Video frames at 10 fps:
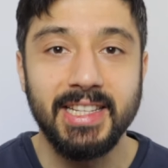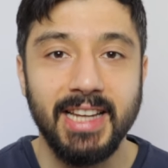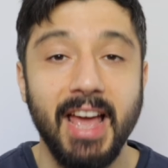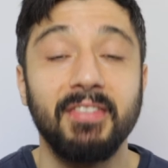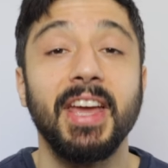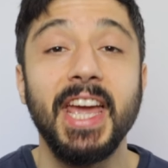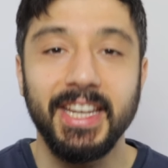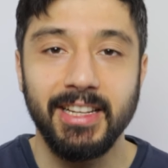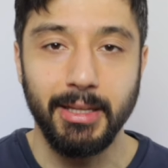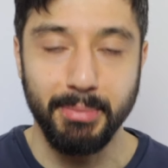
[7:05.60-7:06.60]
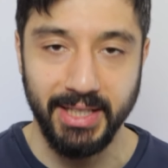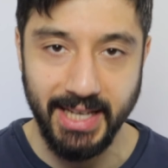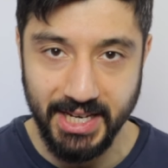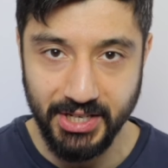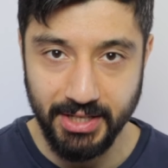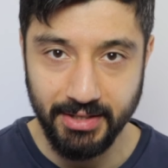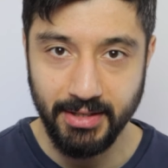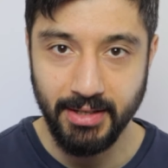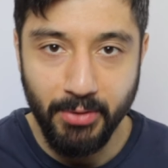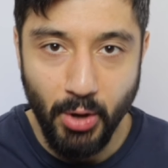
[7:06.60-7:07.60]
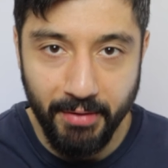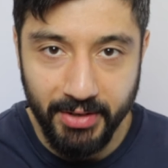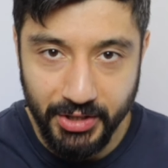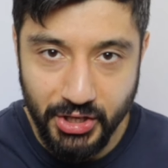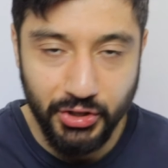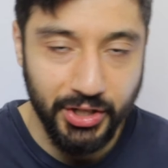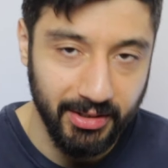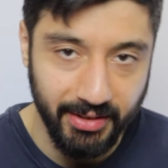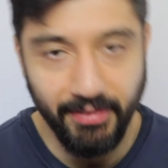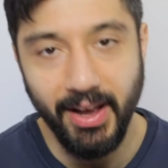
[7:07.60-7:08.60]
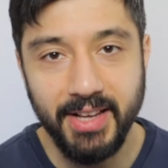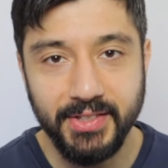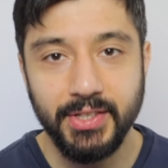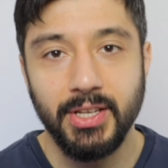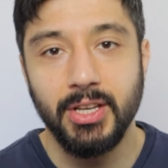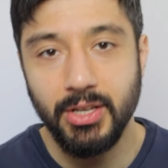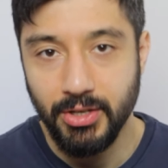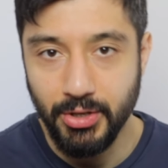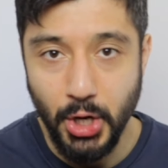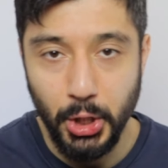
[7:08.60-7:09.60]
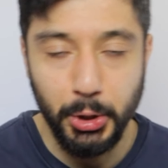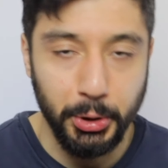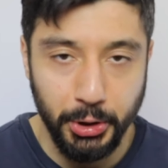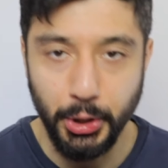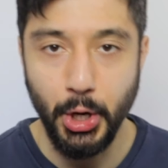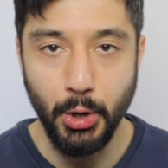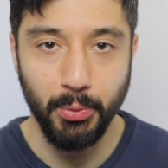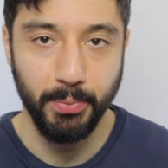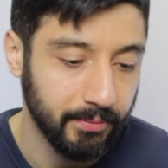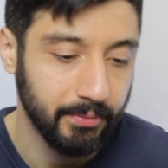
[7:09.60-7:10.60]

doesn't have any limitations. If you have a digital device, you're good to go.